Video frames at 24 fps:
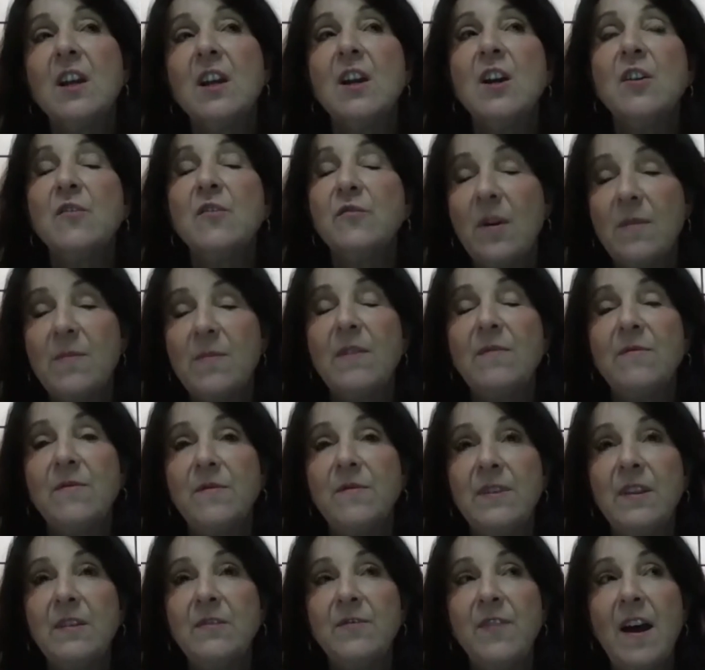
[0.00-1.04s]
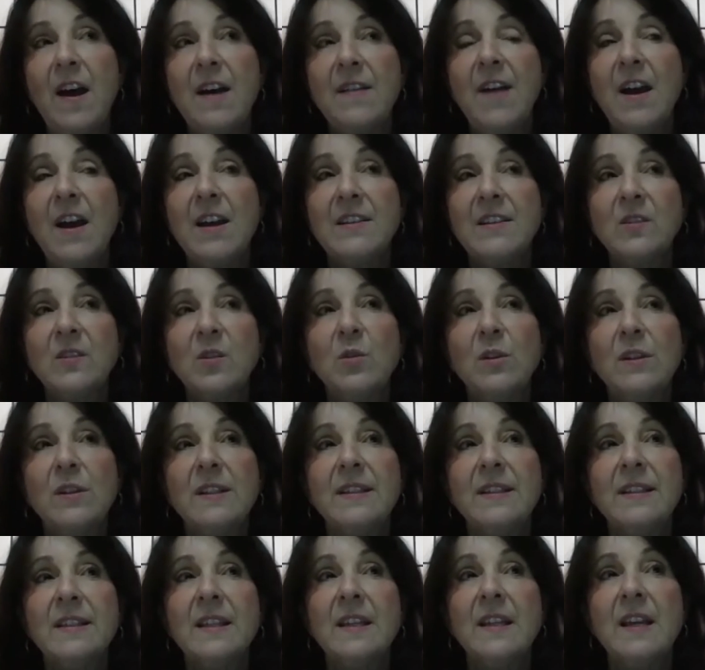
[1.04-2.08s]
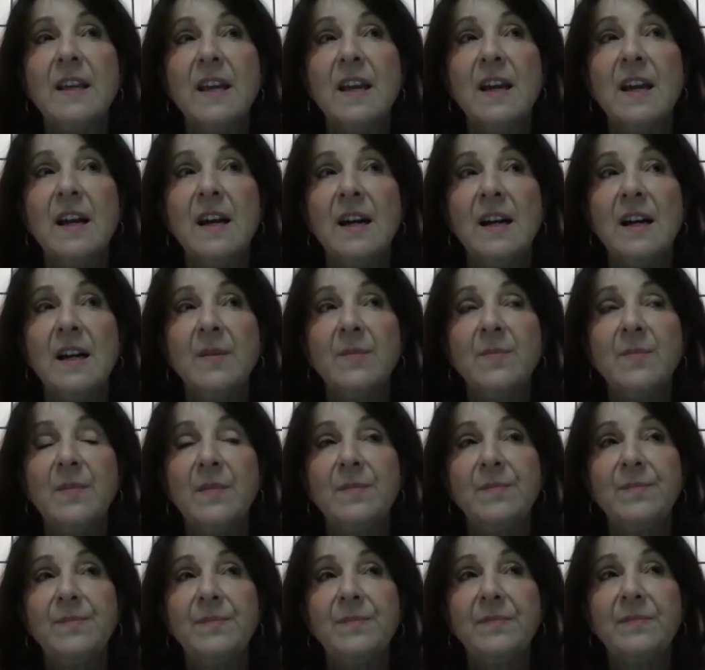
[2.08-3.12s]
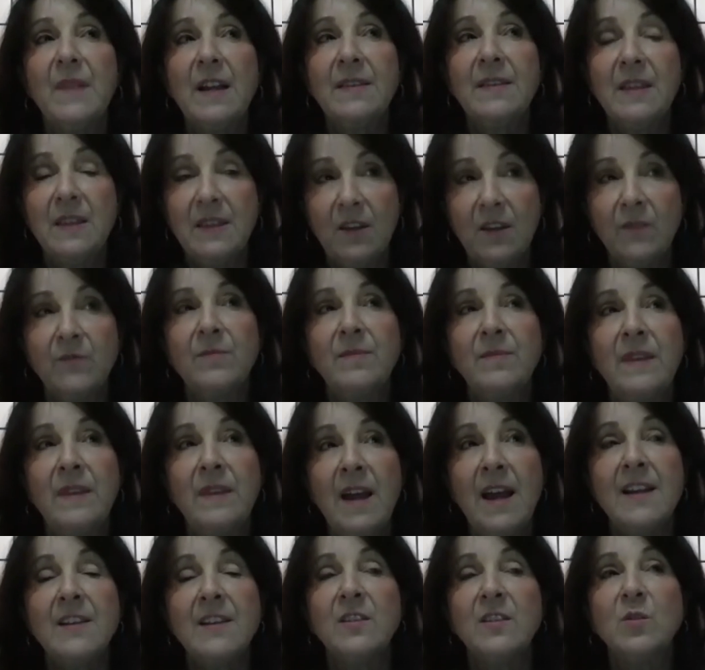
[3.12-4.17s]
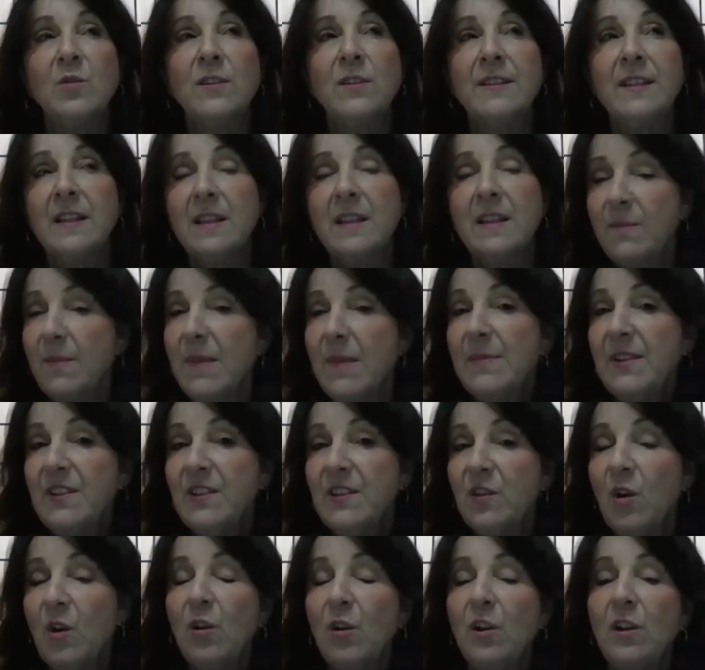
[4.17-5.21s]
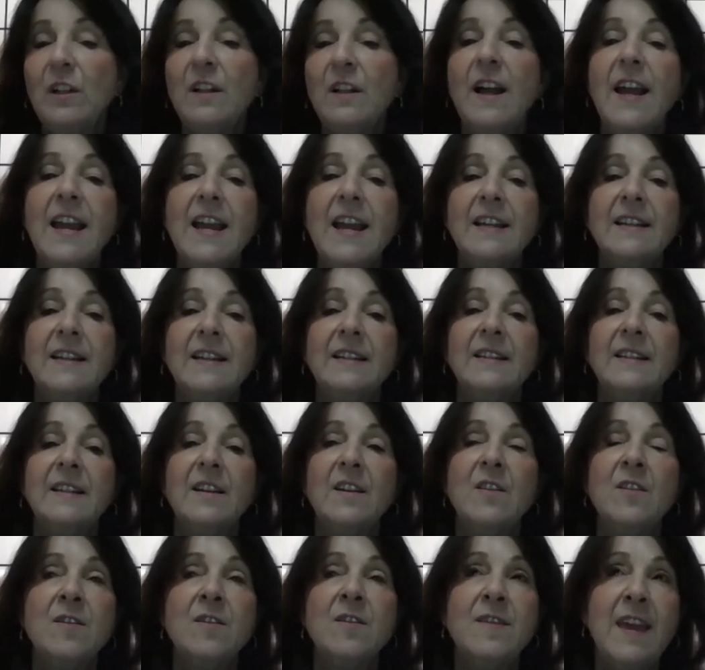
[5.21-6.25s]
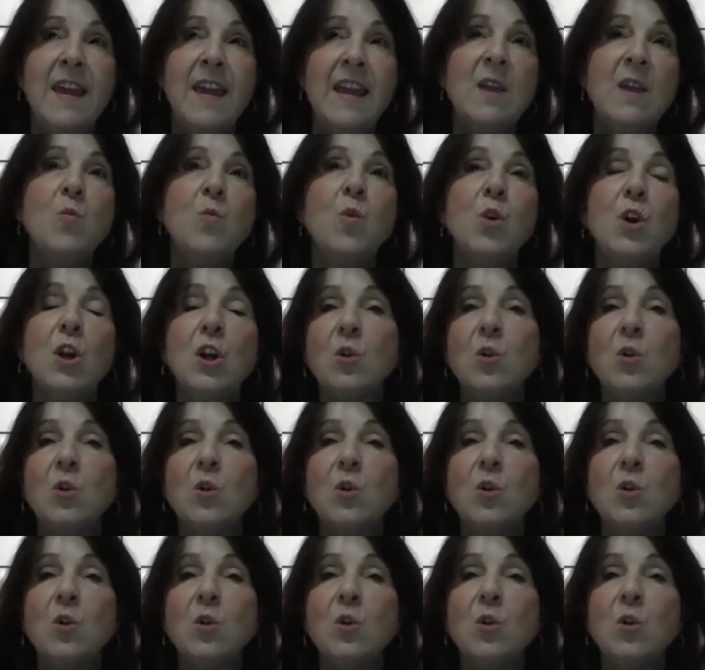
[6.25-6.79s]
from the five high schools, the high schools, and then maybe Seoul, and they work